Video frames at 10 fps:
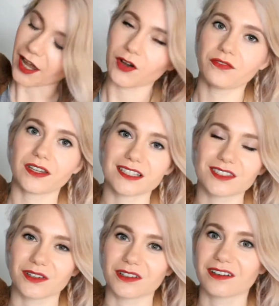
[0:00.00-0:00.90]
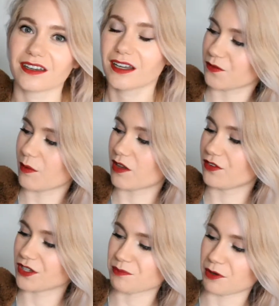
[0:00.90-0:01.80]
outfit he's got on for my
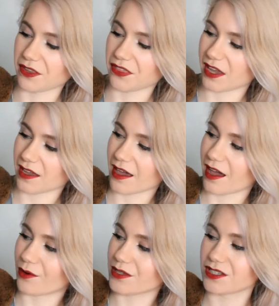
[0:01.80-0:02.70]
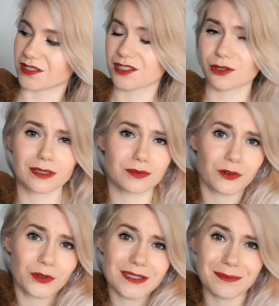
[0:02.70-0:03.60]
first birthday, uh, which is two weeks
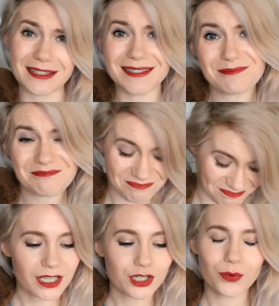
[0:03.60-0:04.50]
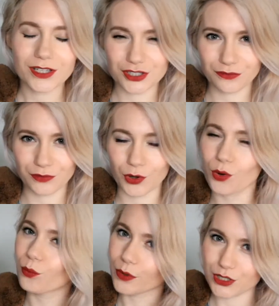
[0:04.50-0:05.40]
before Christmas. Question four,
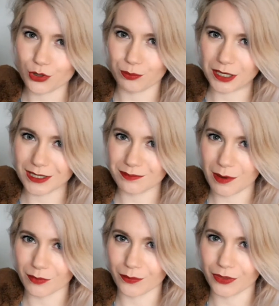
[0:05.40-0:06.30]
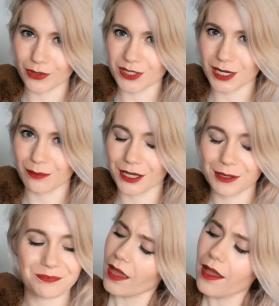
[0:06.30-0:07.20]
what is your biggest memory with your teddy
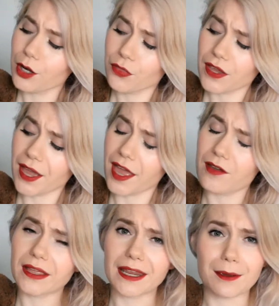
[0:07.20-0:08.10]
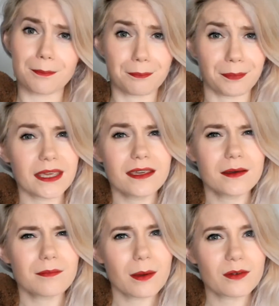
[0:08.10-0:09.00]
bear? I don't think I have any
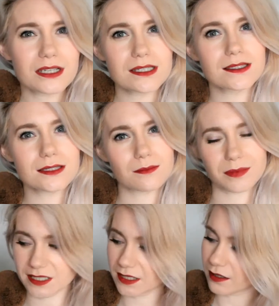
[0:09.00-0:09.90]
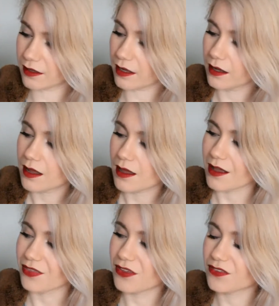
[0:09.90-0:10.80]
big memories in particular.
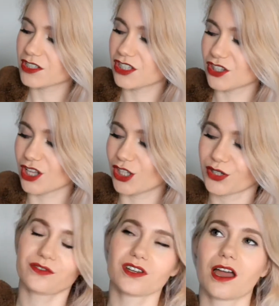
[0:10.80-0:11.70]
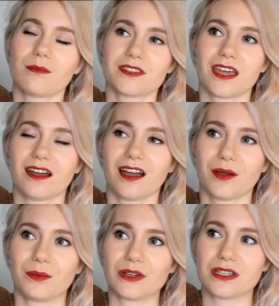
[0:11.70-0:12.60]
I think there's just a lot of times that
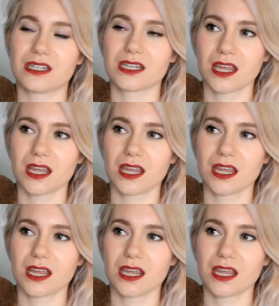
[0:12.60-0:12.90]
I would